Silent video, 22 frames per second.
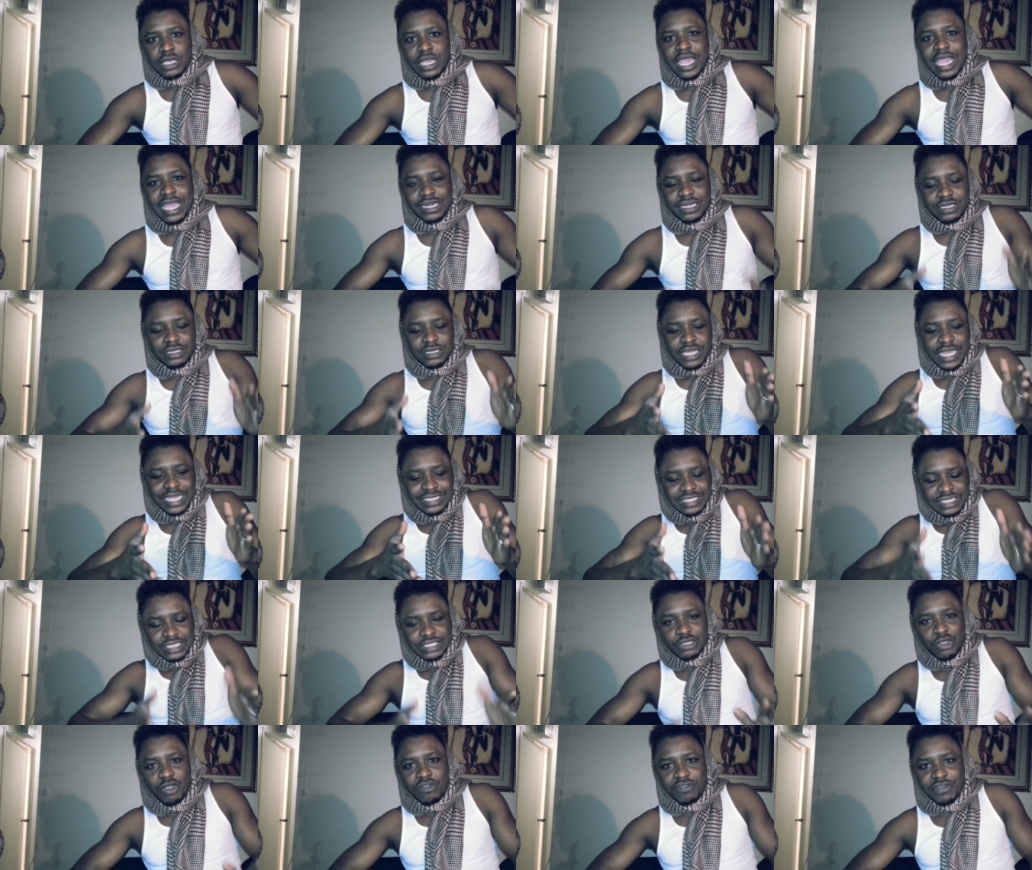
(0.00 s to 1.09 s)
and a
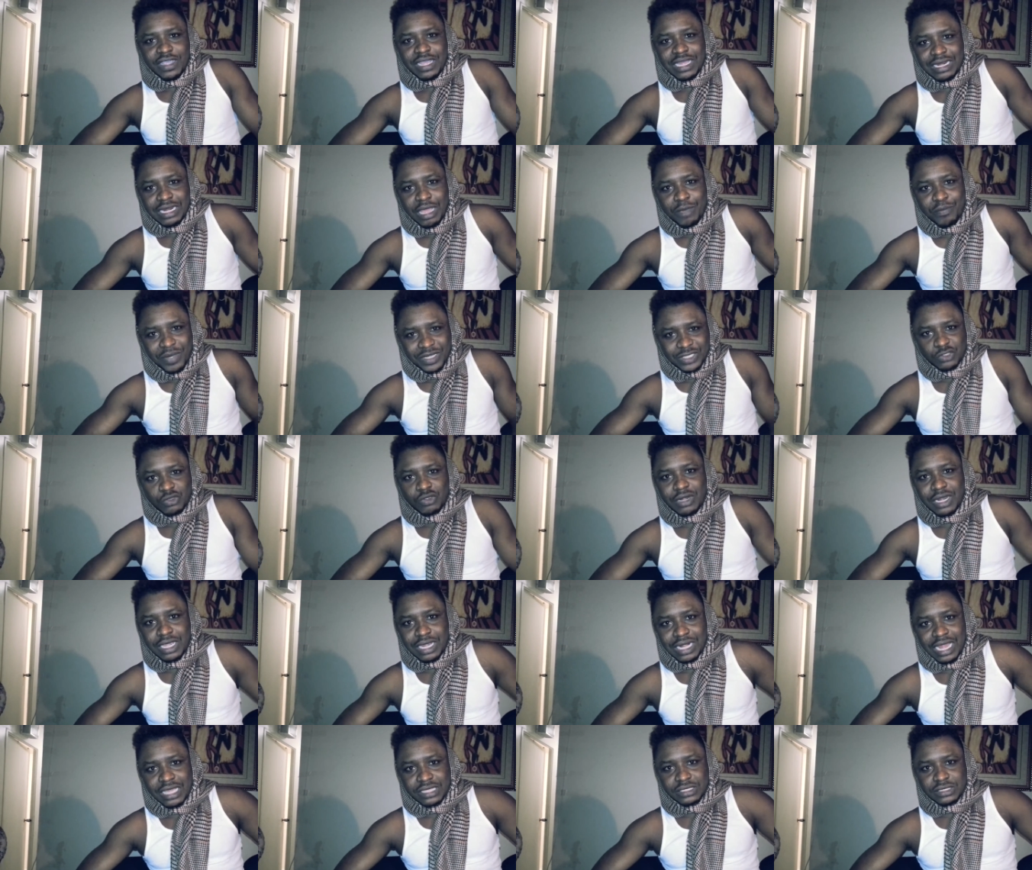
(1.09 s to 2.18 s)
teacher of a particular
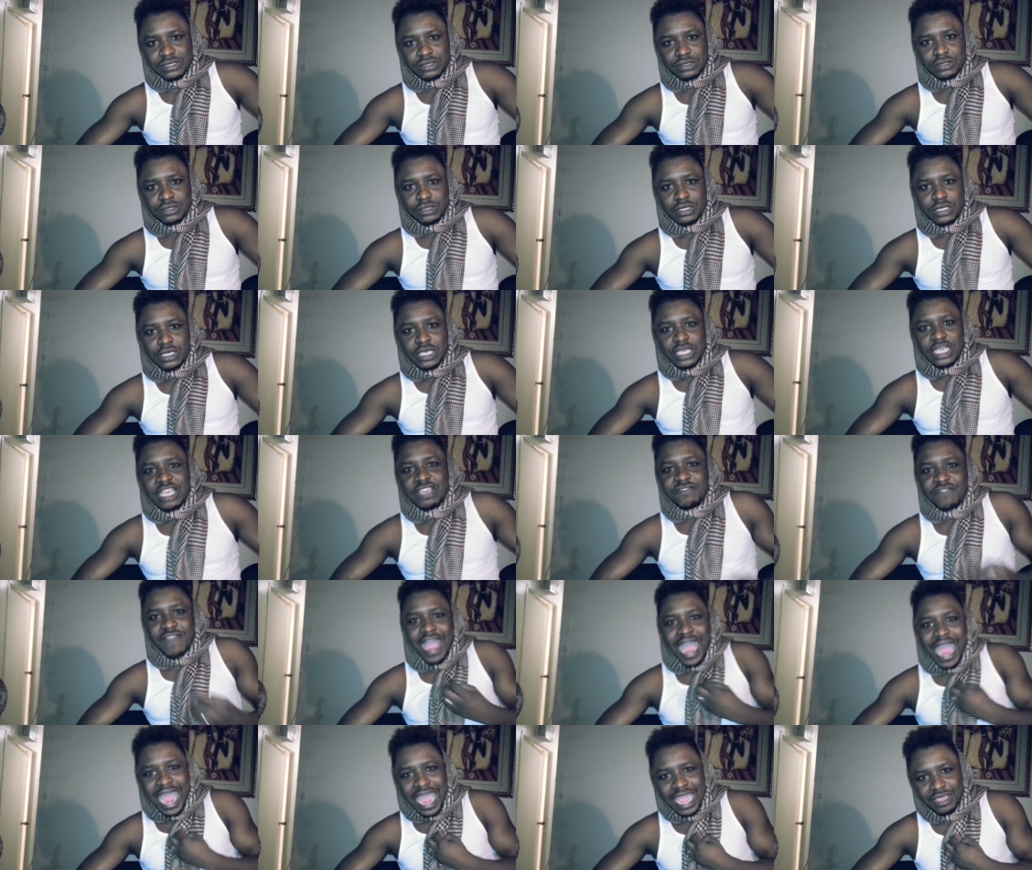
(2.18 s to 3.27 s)
class,
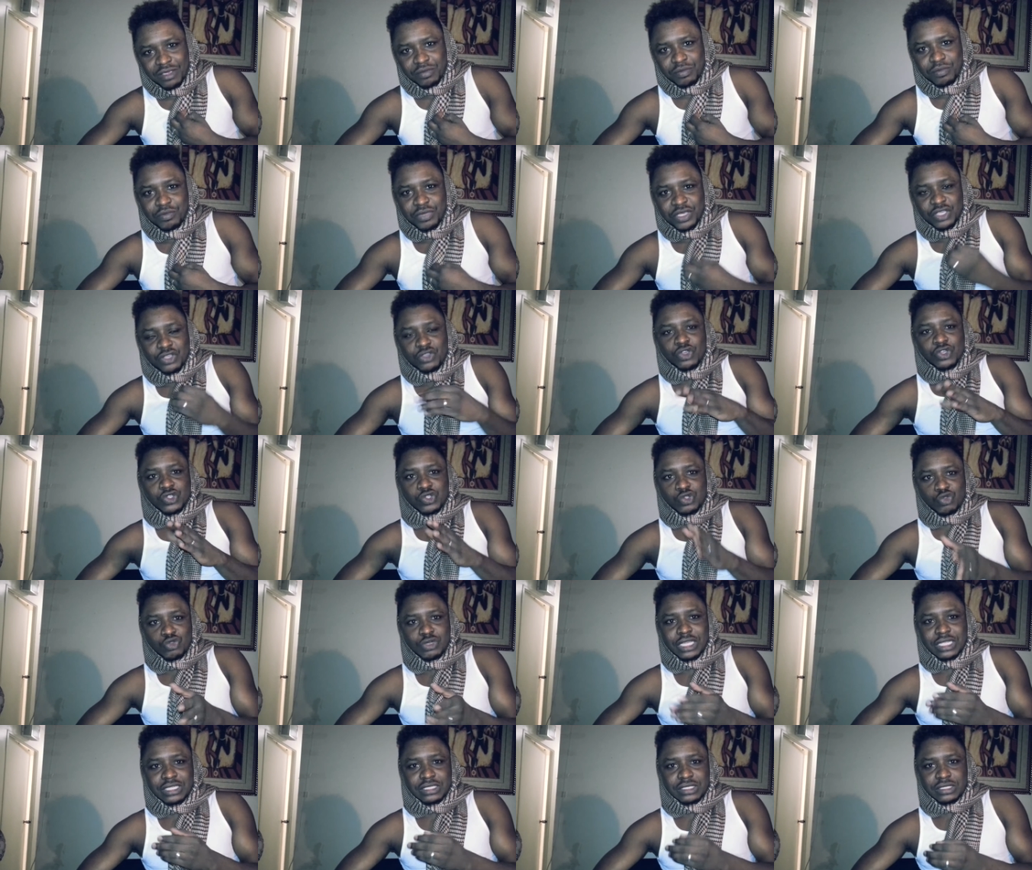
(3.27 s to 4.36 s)
if I, being your
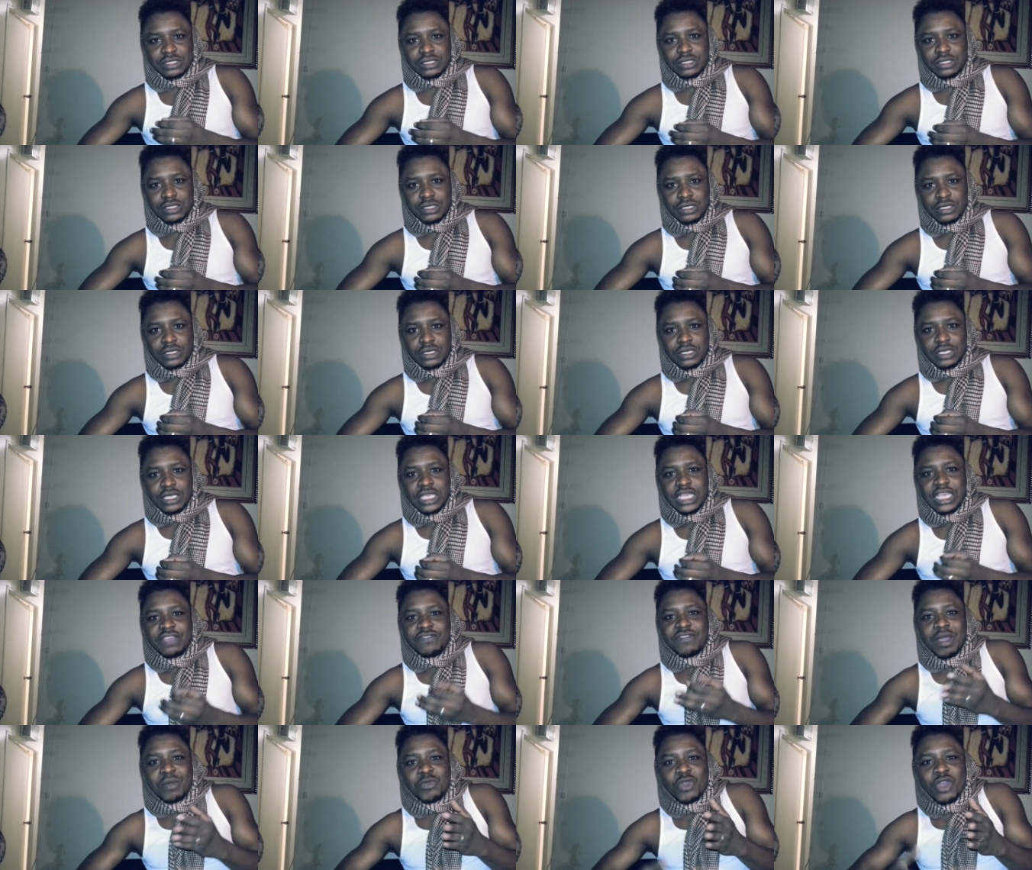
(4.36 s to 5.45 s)
student,
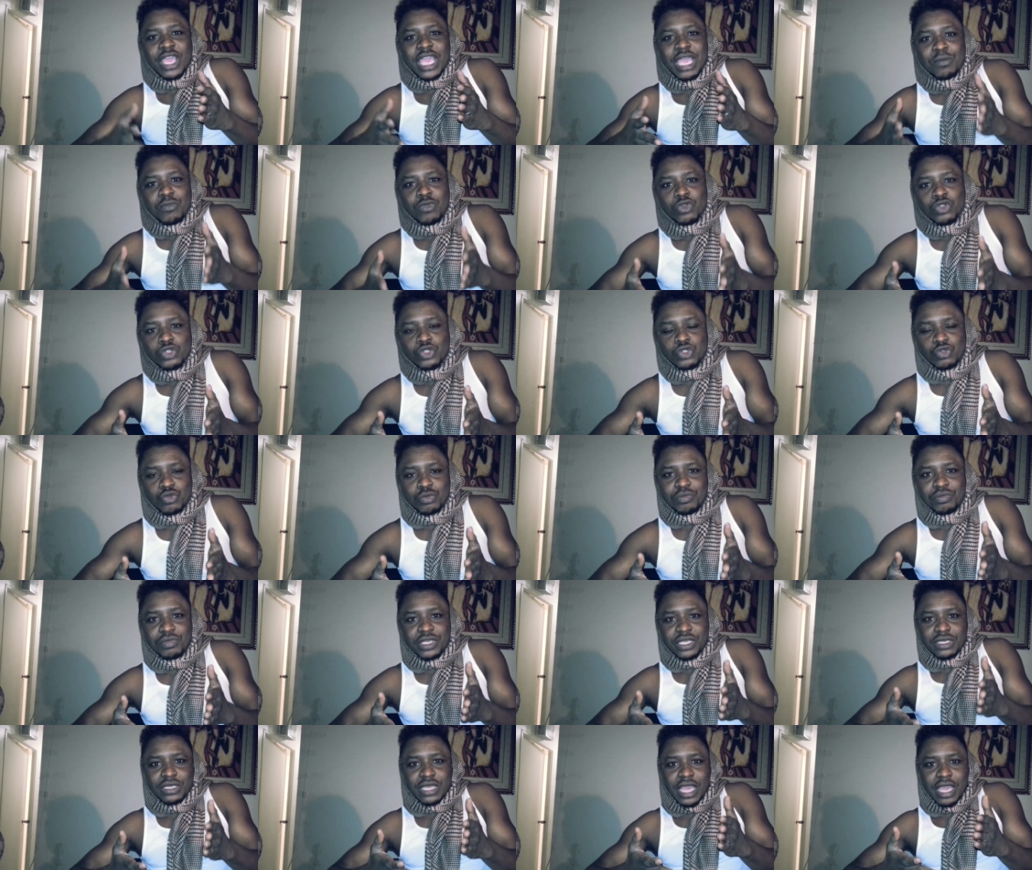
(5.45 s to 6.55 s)
if I'm not able to
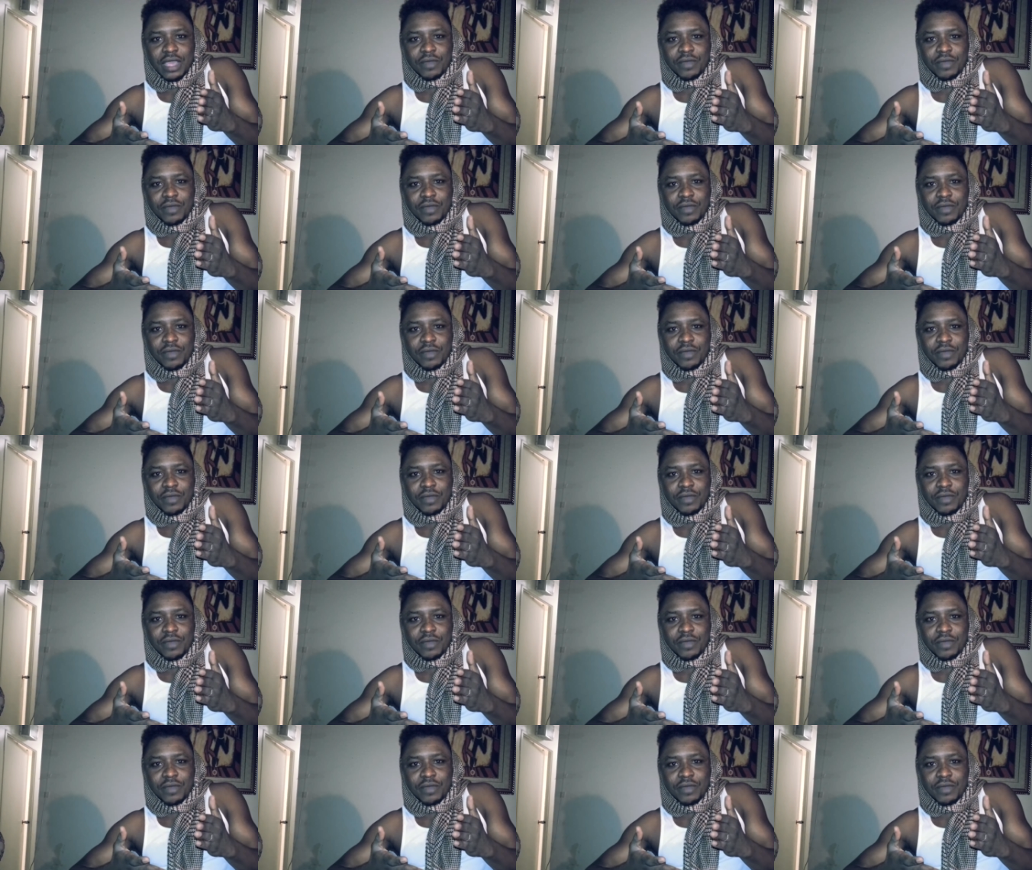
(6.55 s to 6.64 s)
be